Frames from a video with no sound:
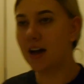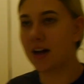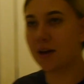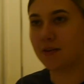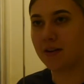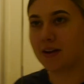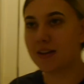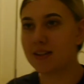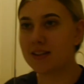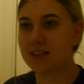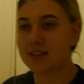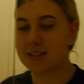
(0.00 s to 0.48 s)

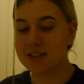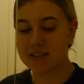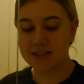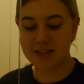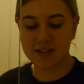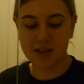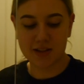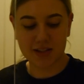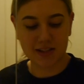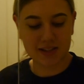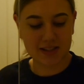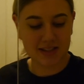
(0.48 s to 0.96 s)
Okay, wait, this
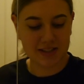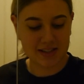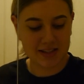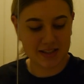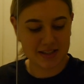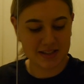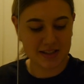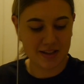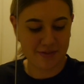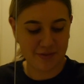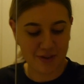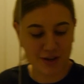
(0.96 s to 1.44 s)
is so this is
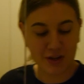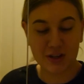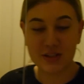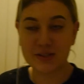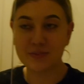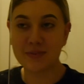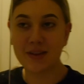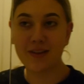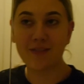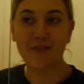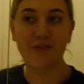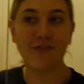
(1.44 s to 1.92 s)
the stuff I
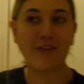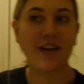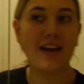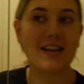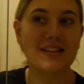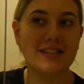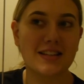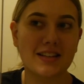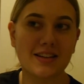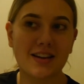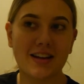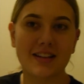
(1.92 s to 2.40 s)
use my
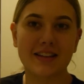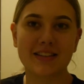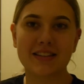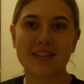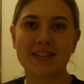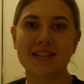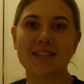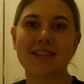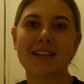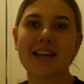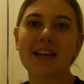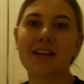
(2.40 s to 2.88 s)
face at night.
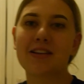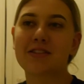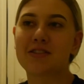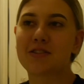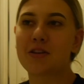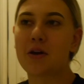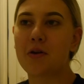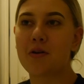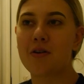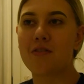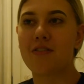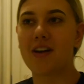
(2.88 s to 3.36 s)
This is like
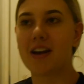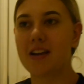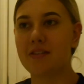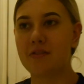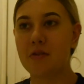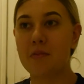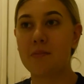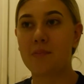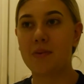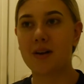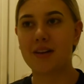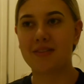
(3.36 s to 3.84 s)
so
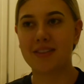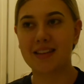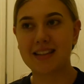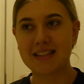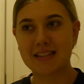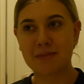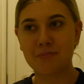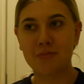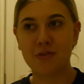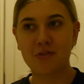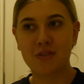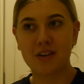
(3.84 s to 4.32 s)
irrelevant, but I
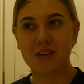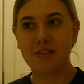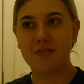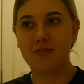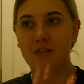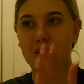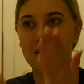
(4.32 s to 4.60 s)
think it's gonna be really